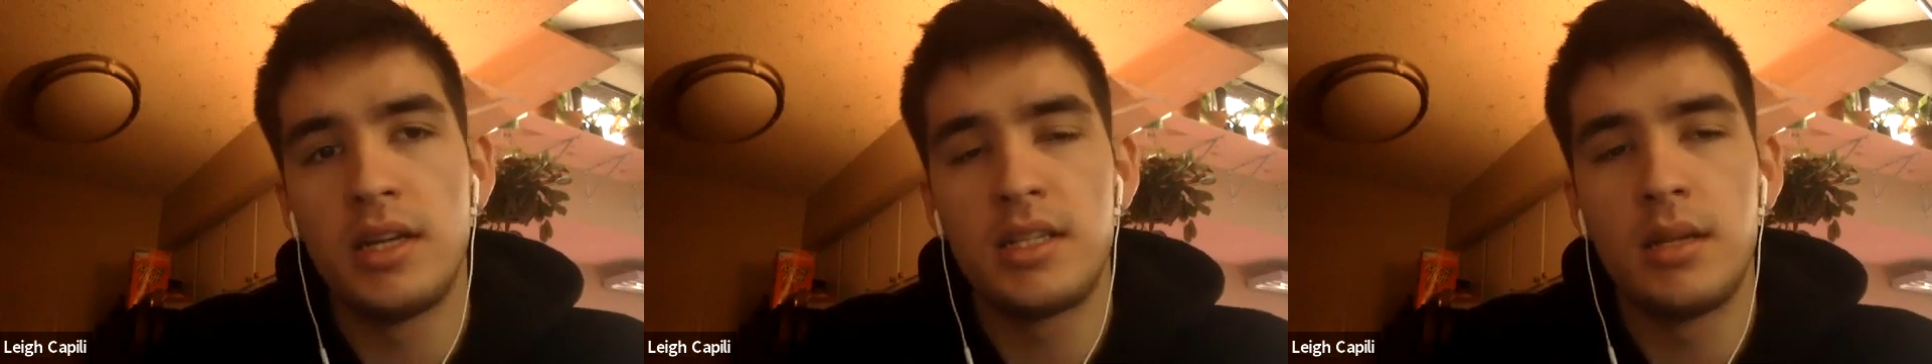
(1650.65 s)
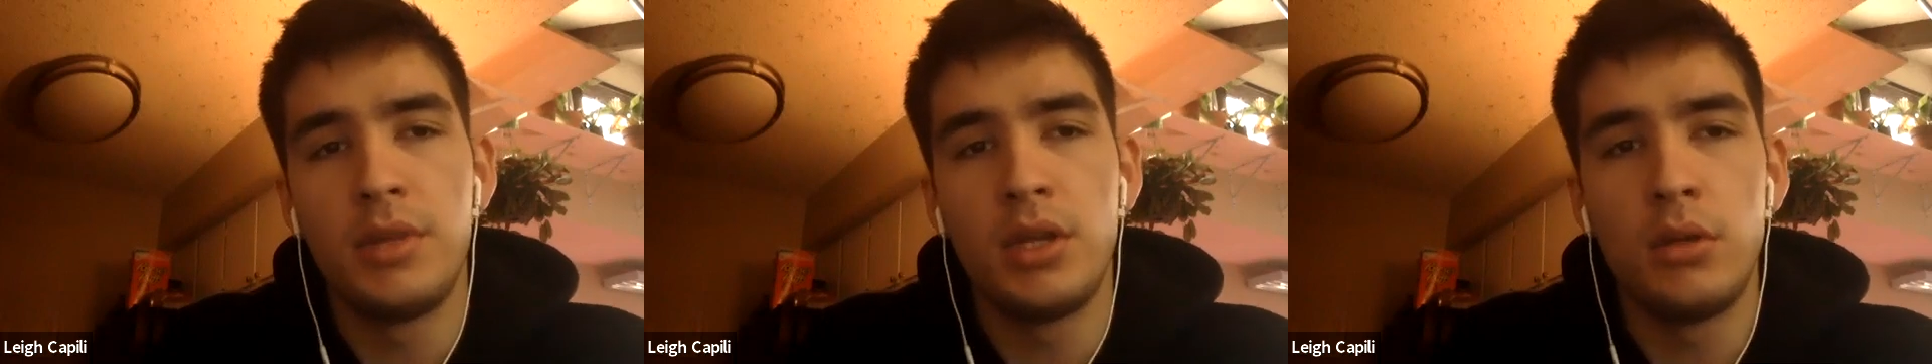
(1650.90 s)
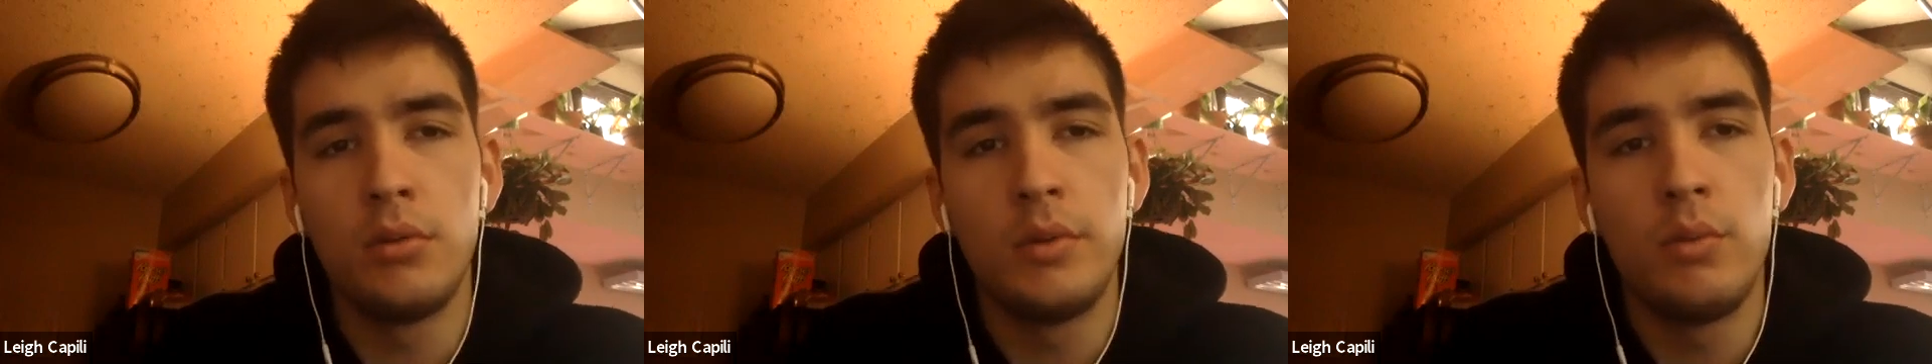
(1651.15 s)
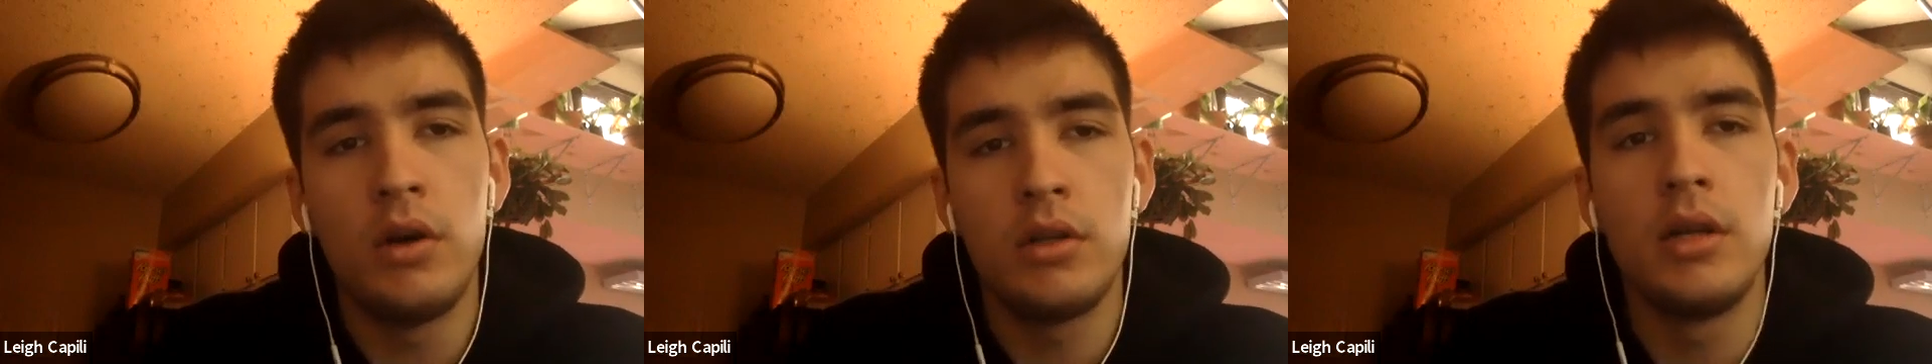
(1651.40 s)
something you
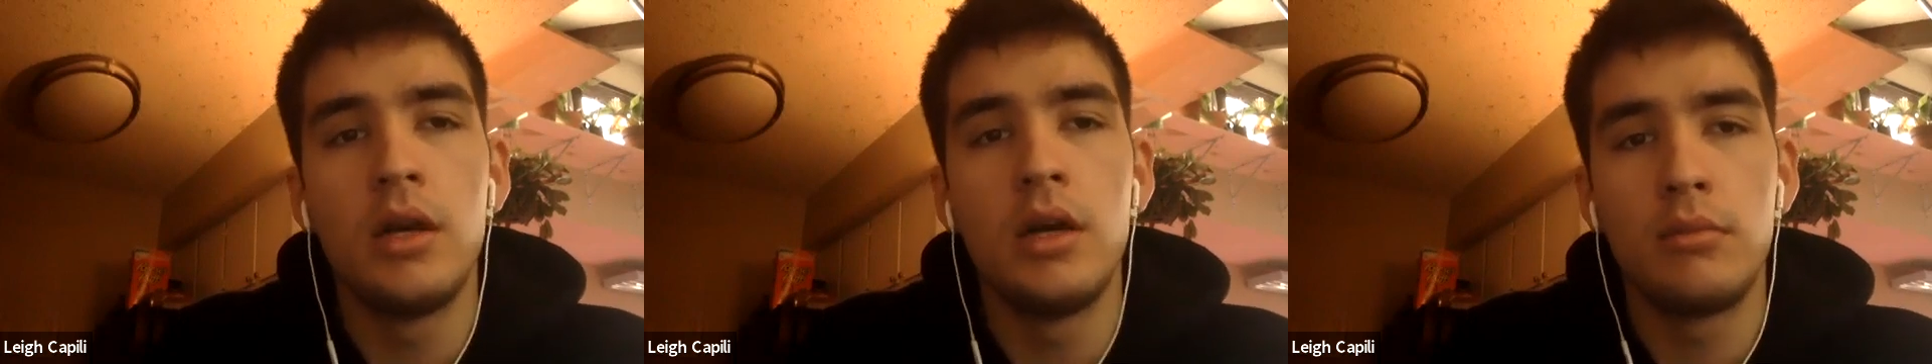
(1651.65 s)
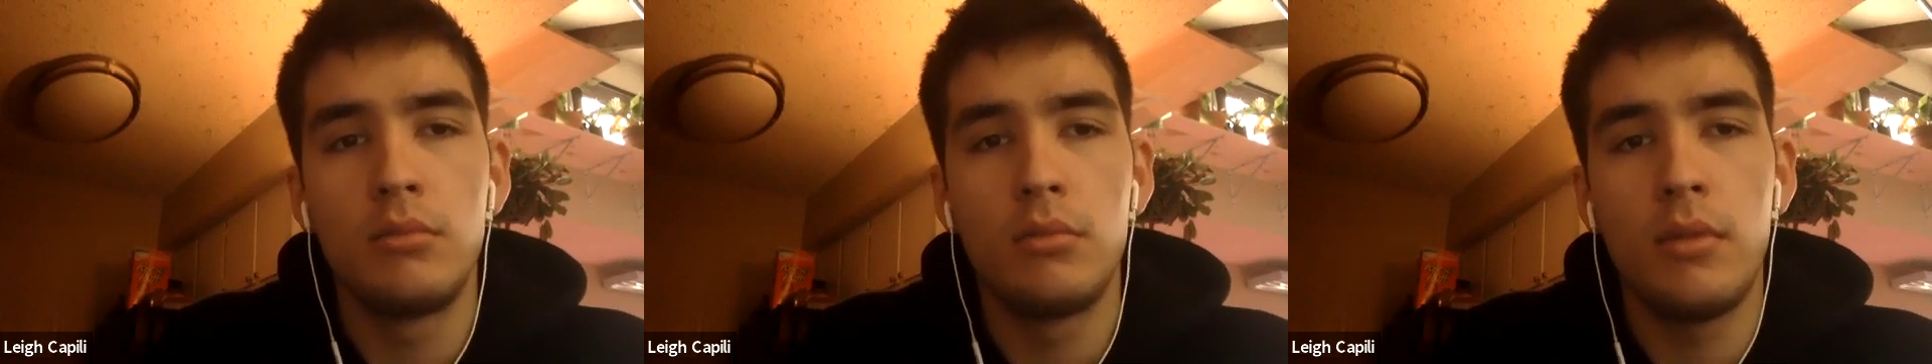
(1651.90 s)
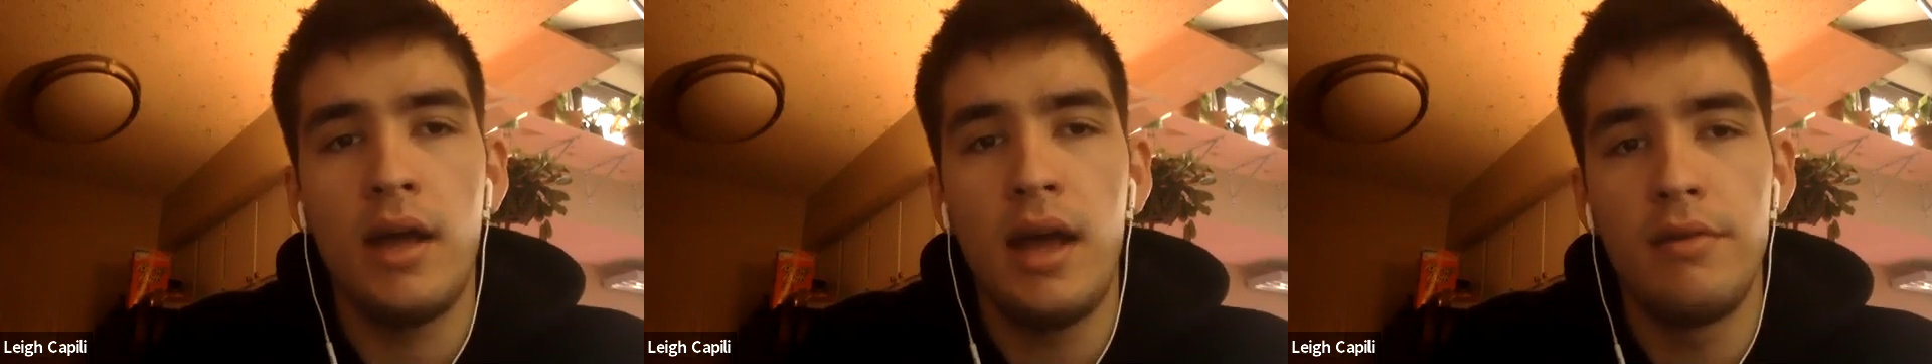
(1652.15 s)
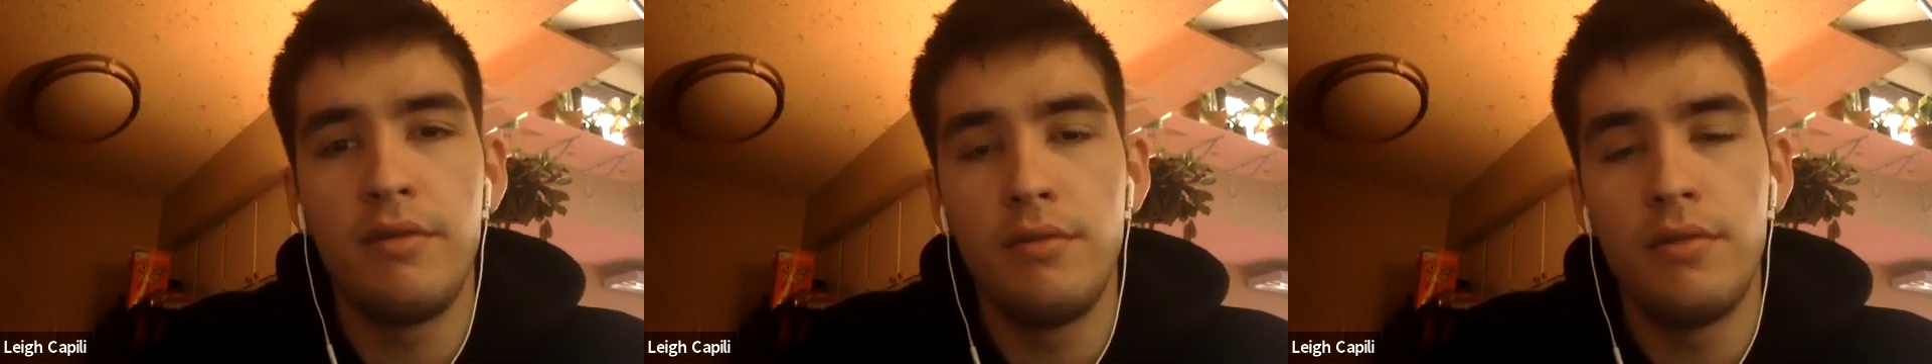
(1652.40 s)
would want to
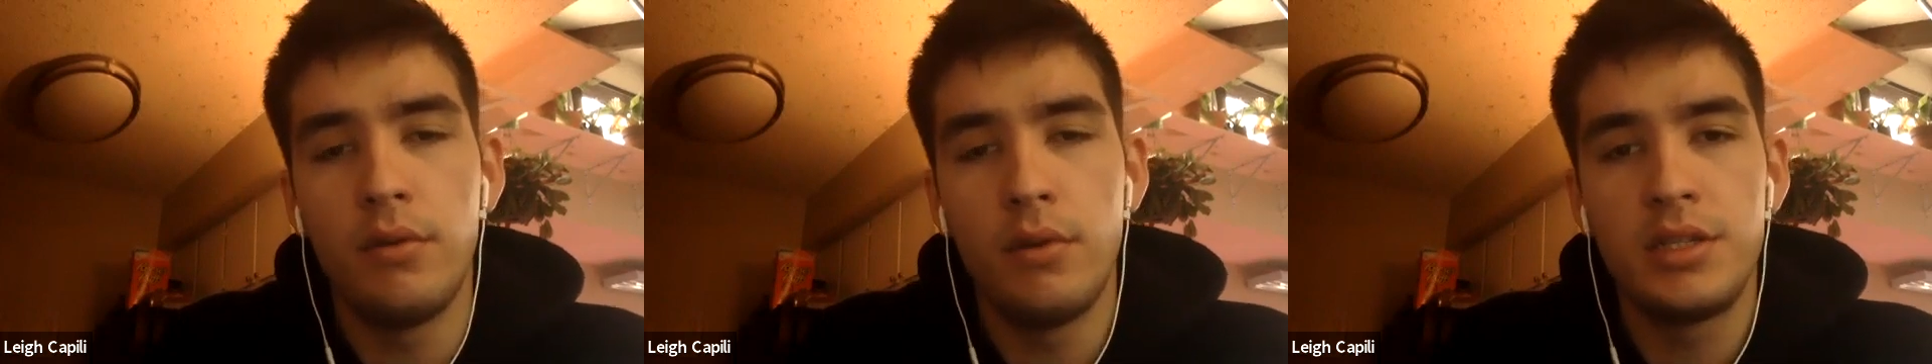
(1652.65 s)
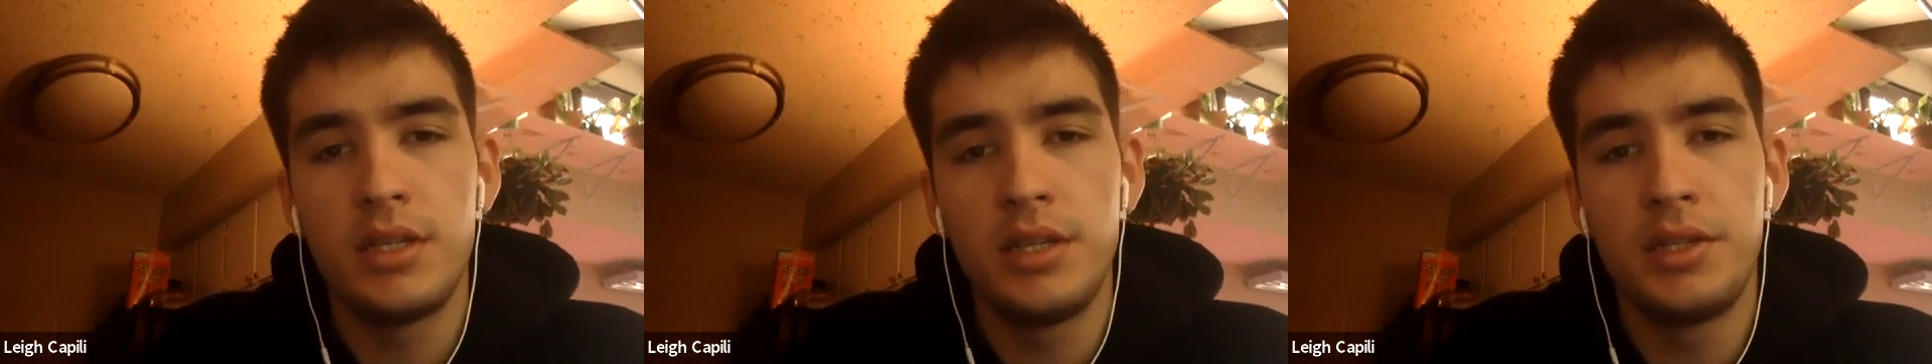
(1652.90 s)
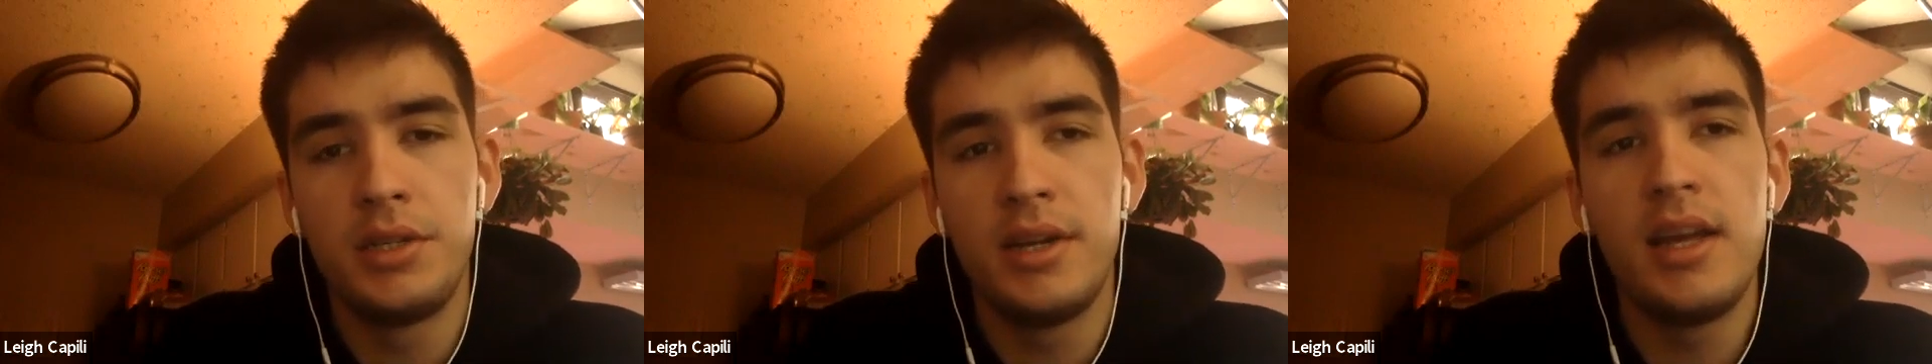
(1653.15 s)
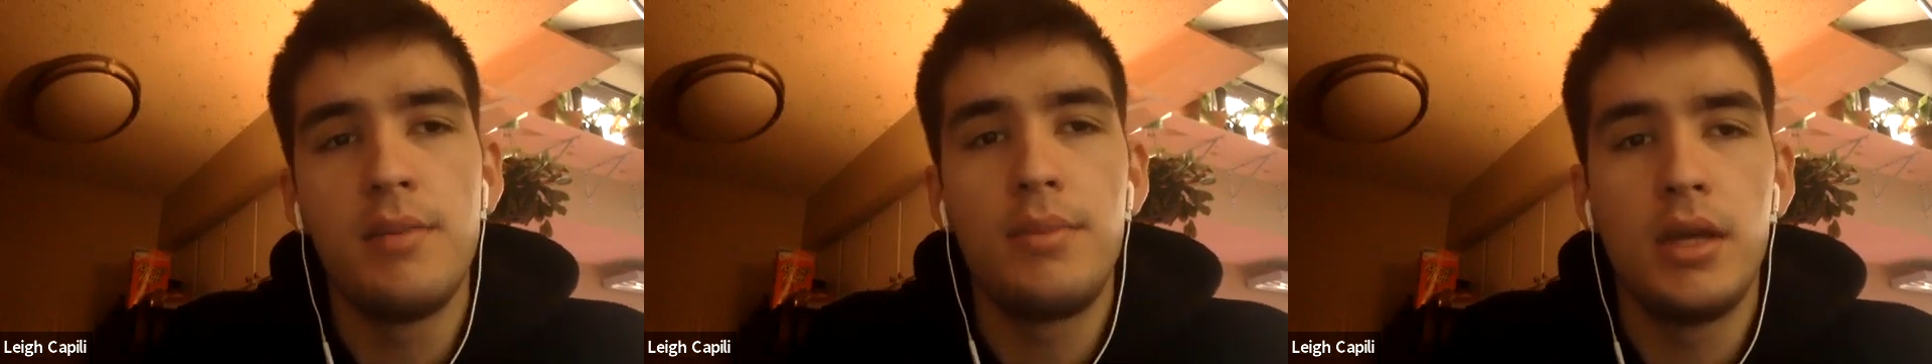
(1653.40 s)
have enforced in your
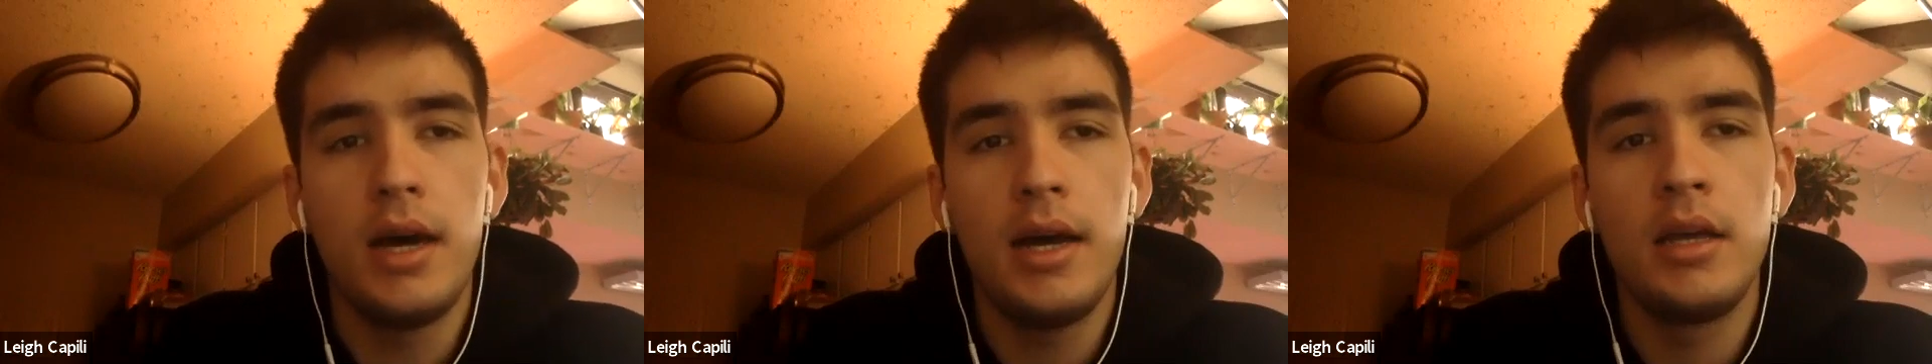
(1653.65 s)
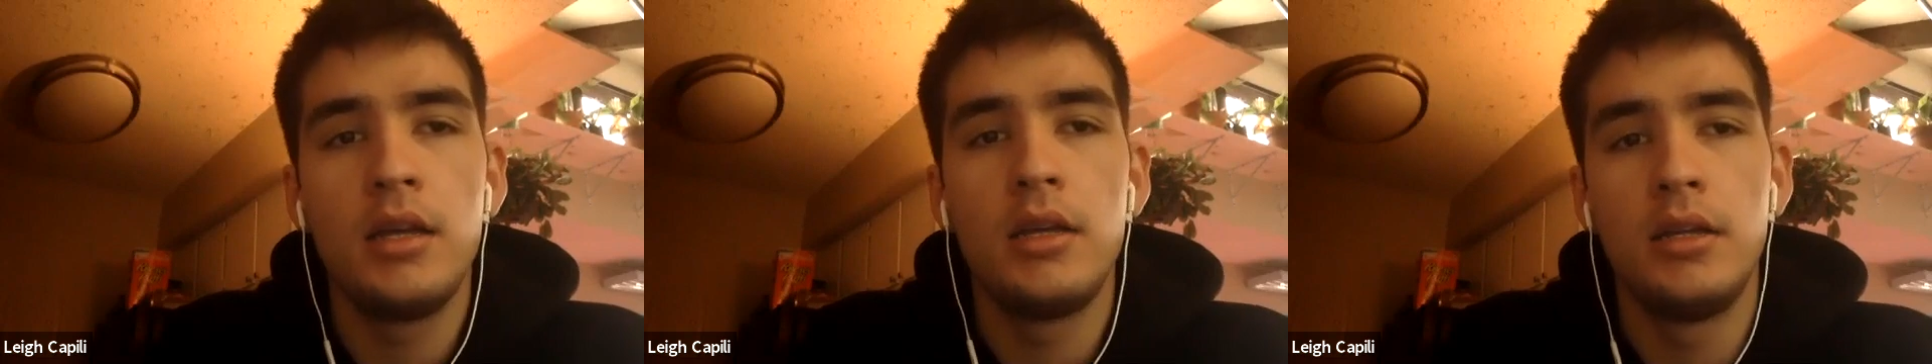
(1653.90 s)
API,